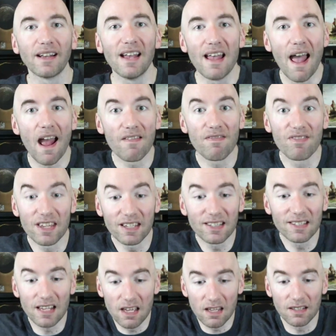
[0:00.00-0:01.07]
And
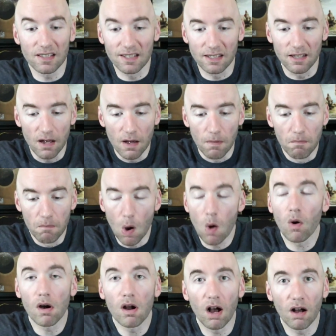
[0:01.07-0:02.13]
this is
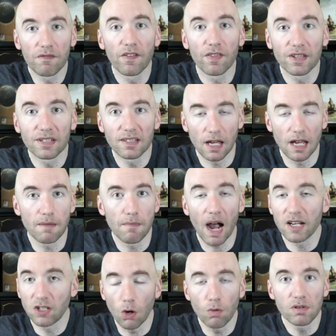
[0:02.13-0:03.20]
more of the same.
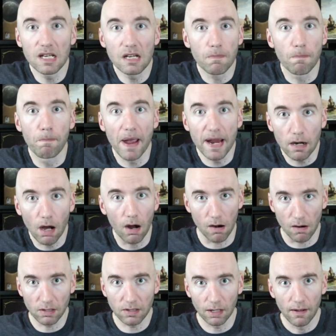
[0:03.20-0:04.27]
I don't need beta
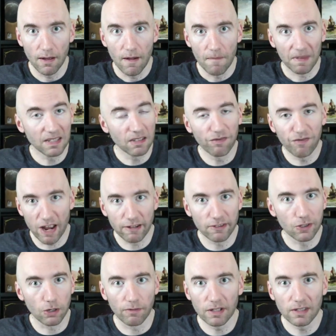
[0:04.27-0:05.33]
art. That's a fan
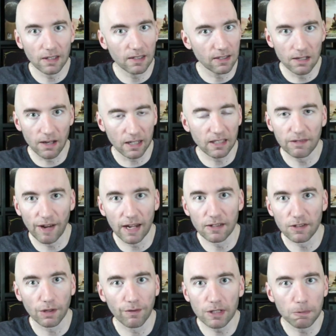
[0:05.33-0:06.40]
service. It's a nice fan
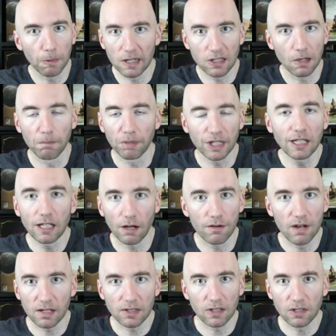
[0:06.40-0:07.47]
service, but it's completely
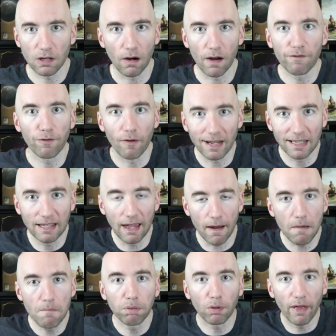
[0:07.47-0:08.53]
unnecessary for a
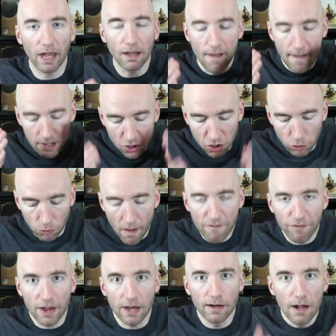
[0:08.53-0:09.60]

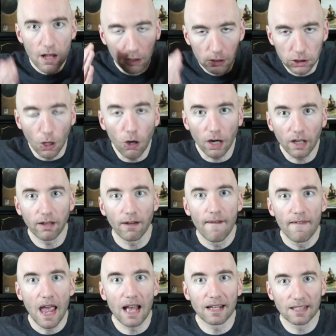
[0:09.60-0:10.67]
gameplay-driven look,
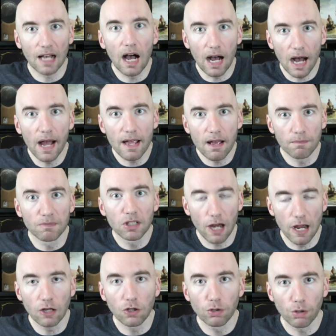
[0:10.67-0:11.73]
as I am
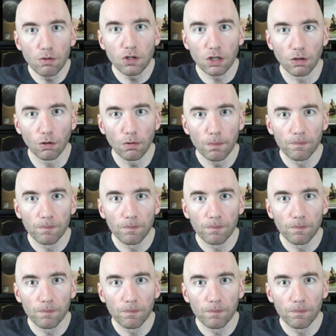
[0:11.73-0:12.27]
staying true to.